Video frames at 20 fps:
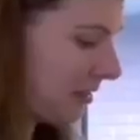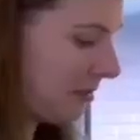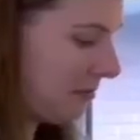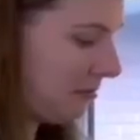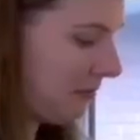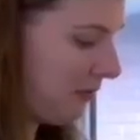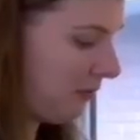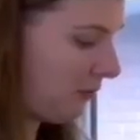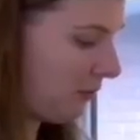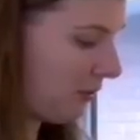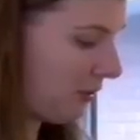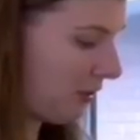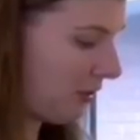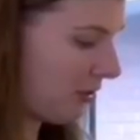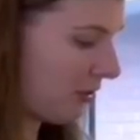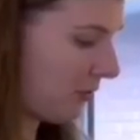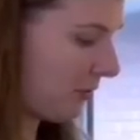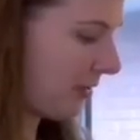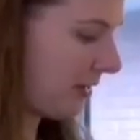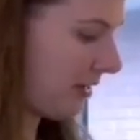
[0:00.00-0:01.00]
before
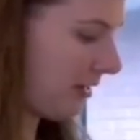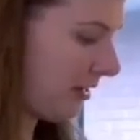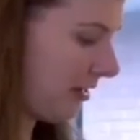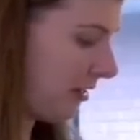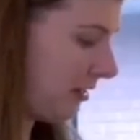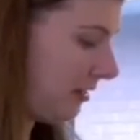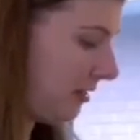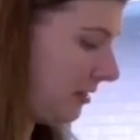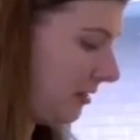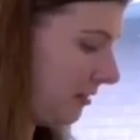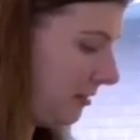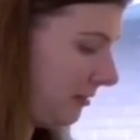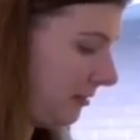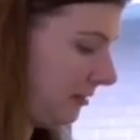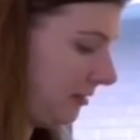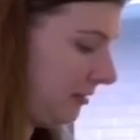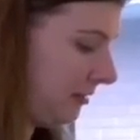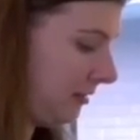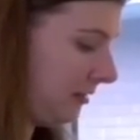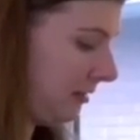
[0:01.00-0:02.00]
you add
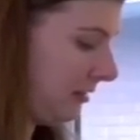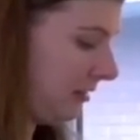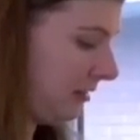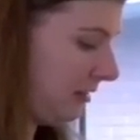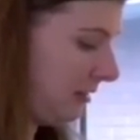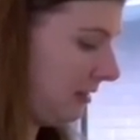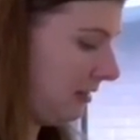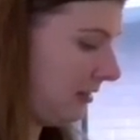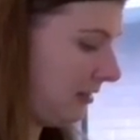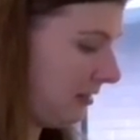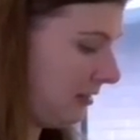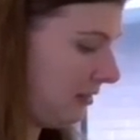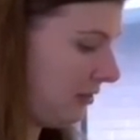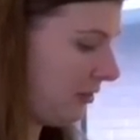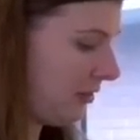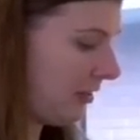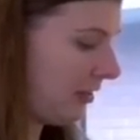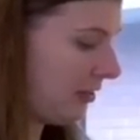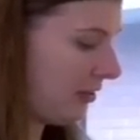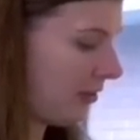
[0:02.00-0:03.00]

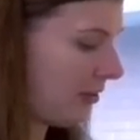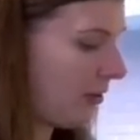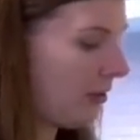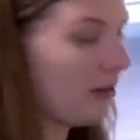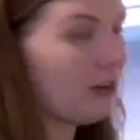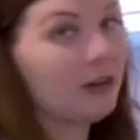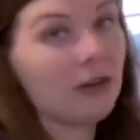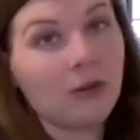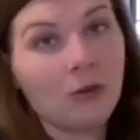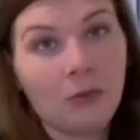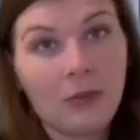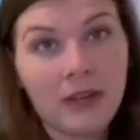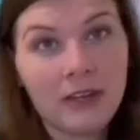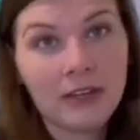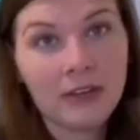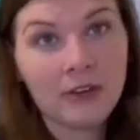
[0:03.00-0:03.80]
your other wet